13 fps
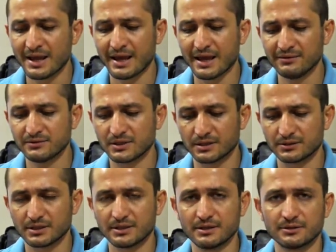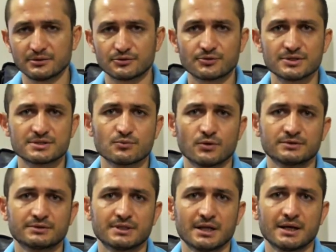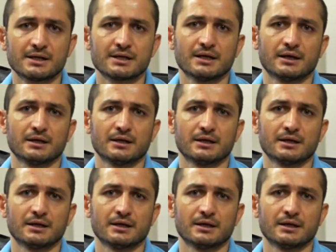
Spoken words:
And there is one tele